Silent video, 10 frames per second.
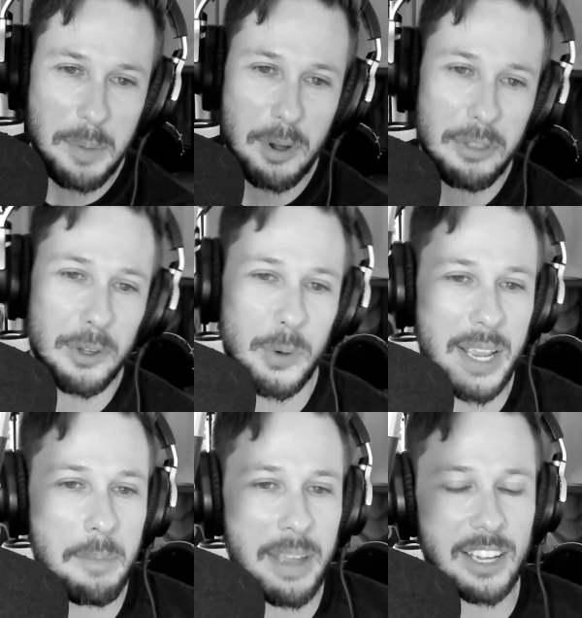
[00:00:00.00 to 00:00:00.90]
we both
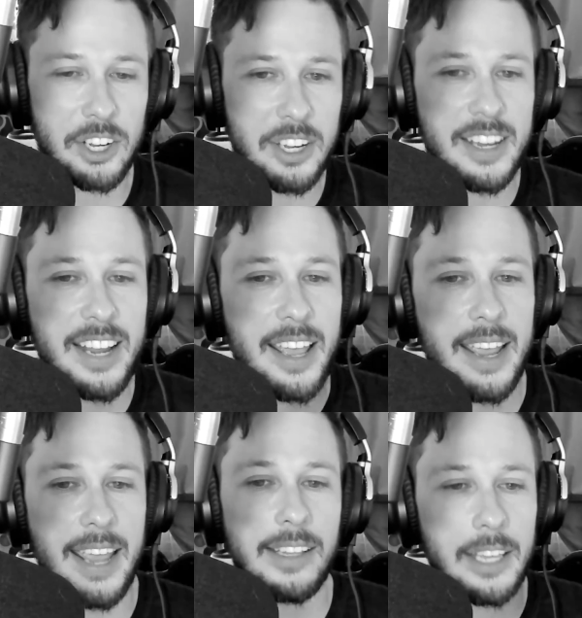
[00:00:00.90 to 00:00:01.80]
agree make a good
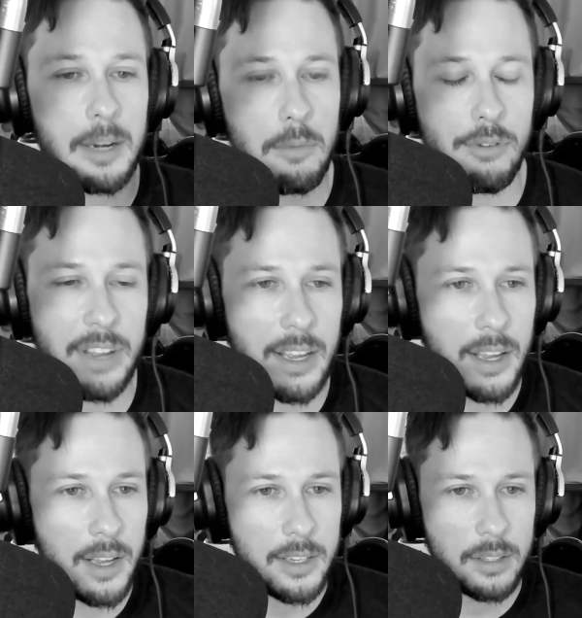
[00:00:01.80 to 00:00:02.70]
alien movie,
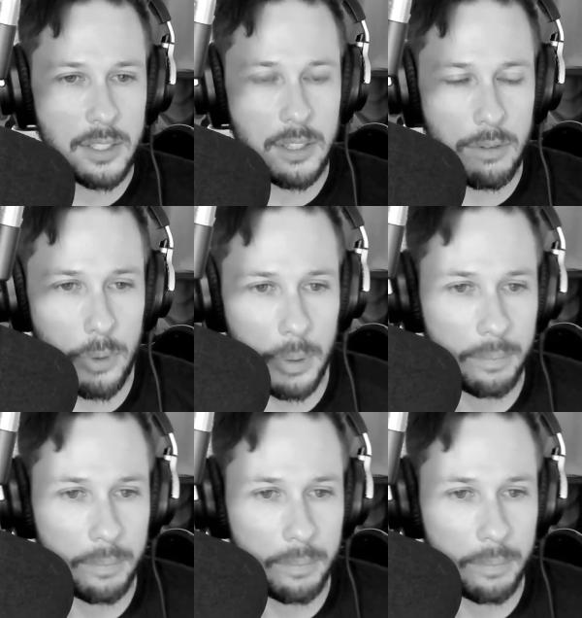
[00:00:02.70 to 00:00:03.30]
so let's go through